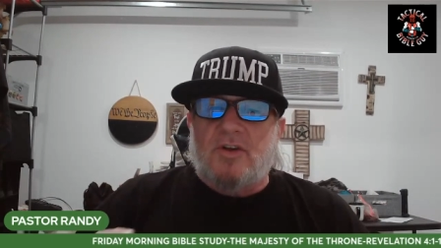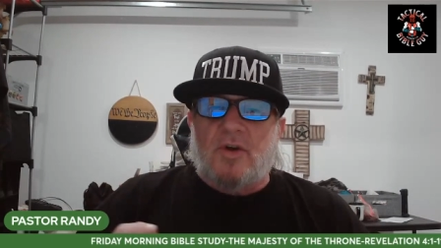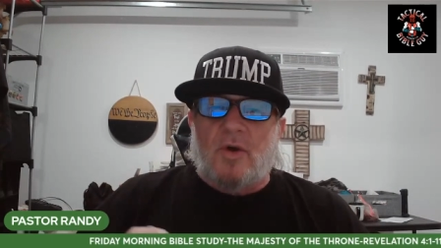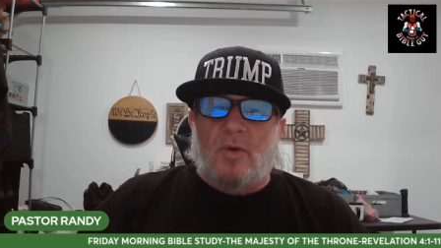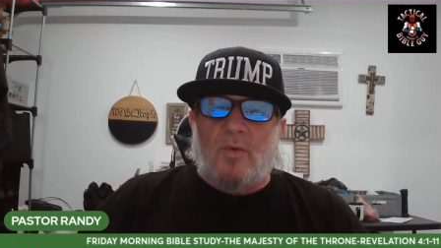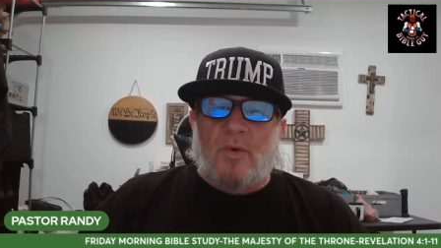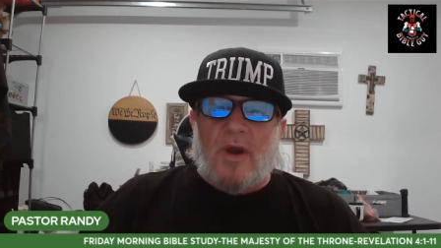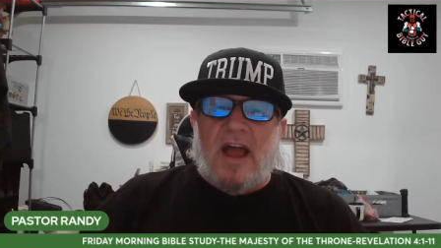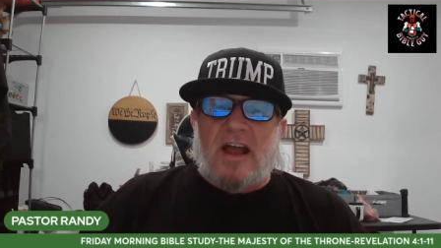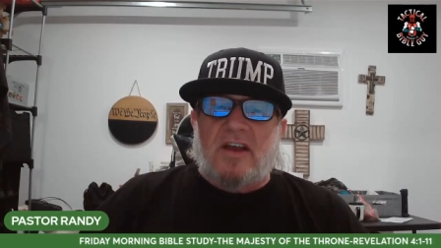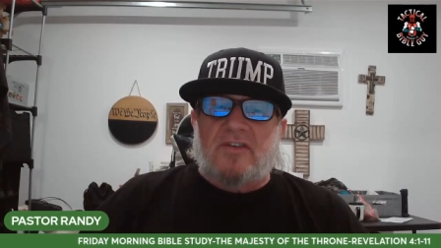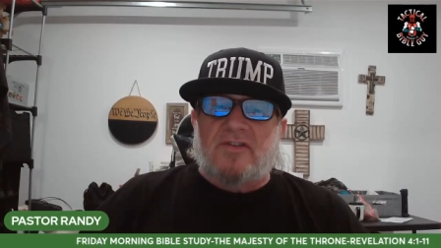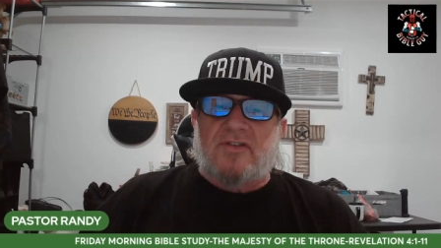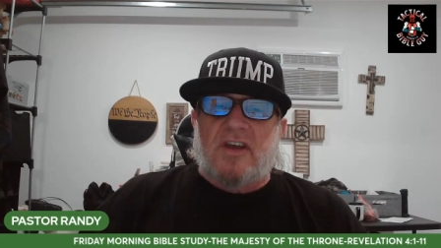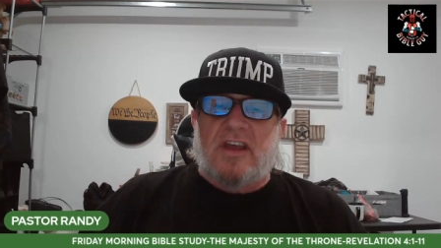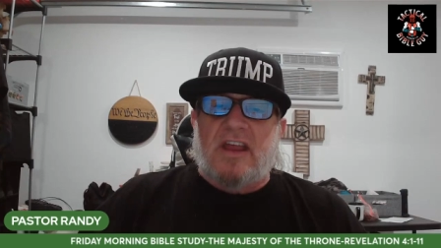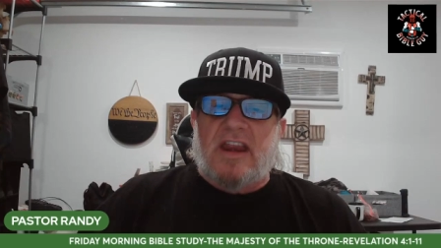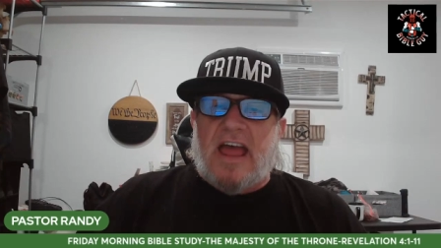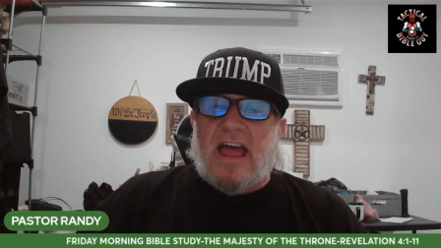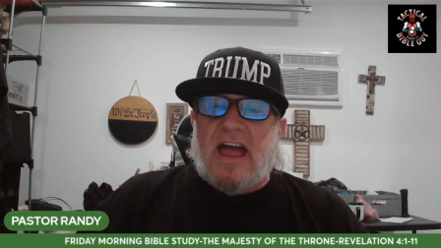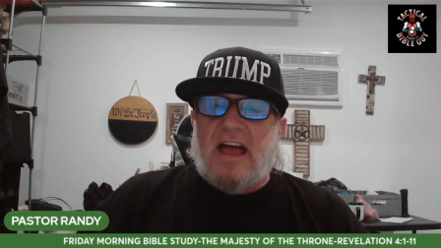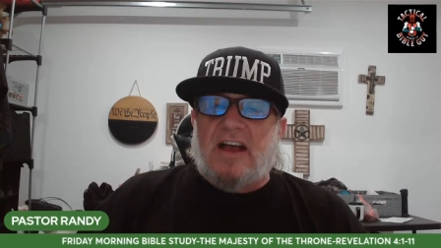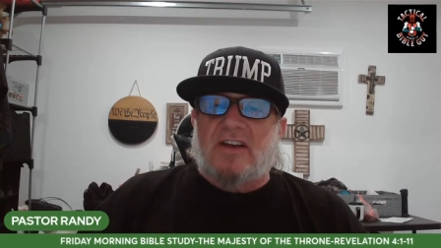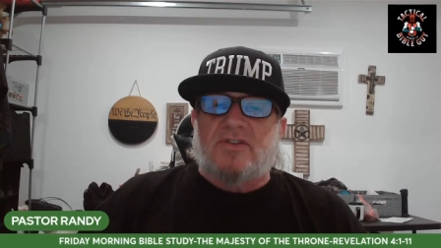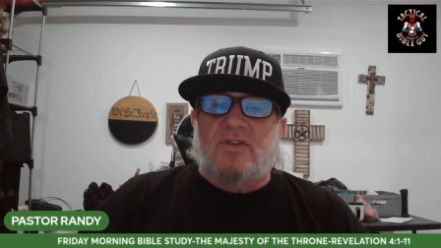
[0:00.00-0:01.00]

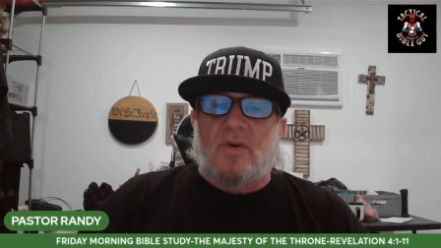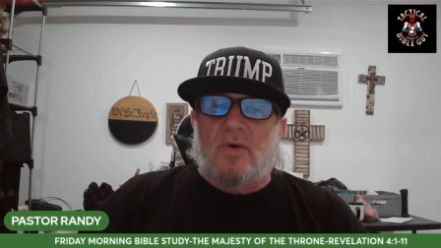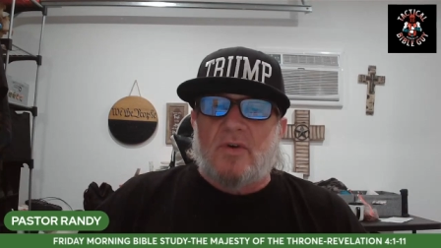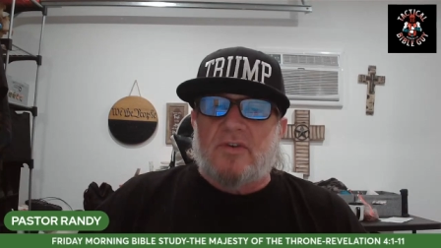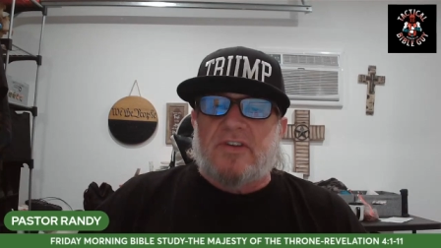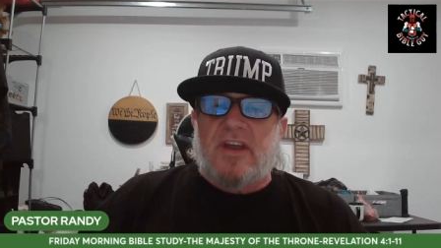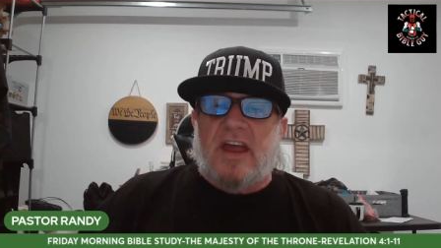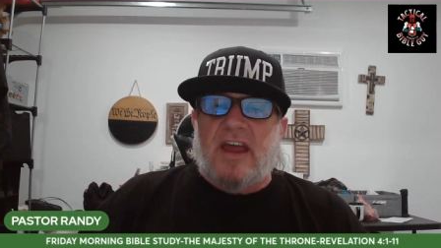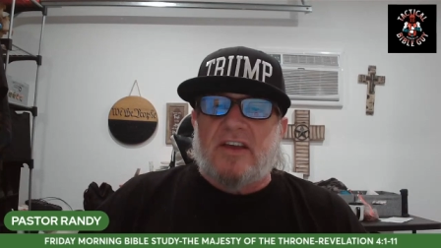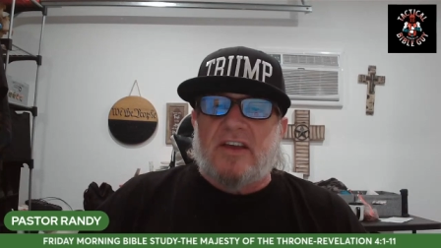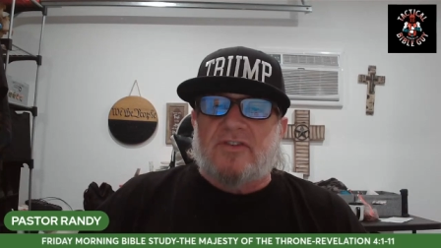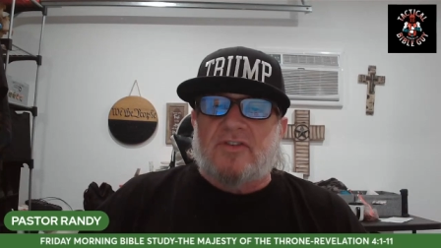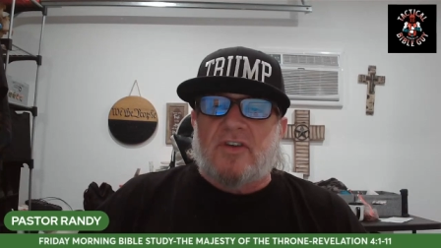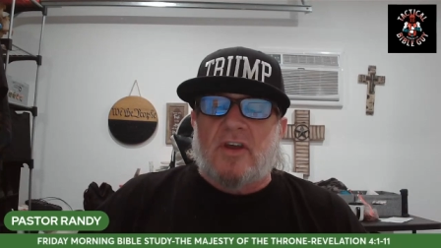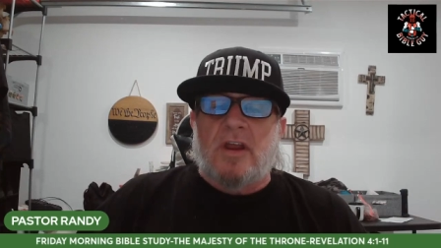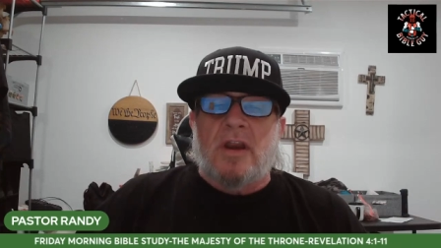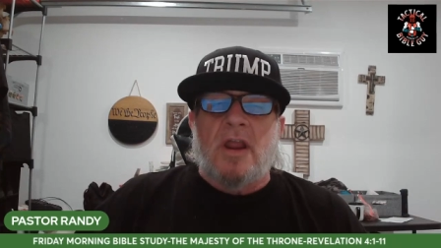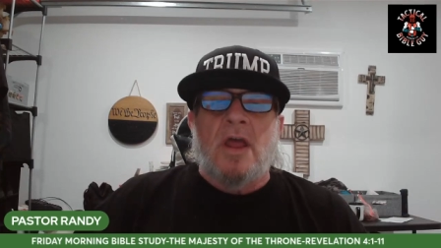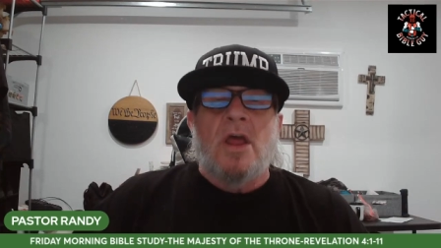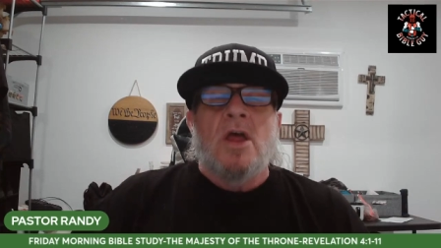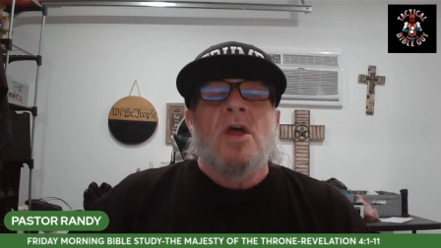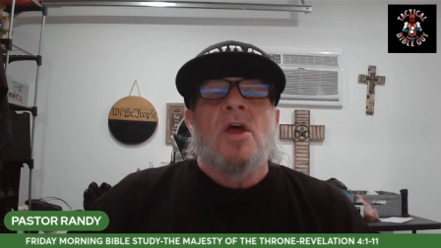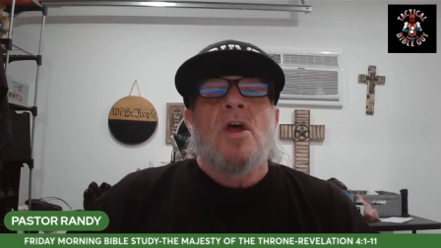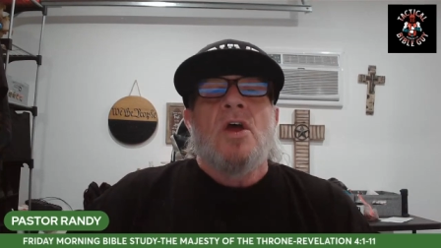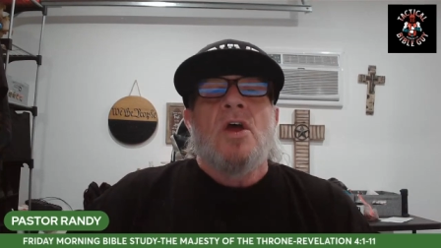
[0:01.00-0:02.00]
correction, exhortation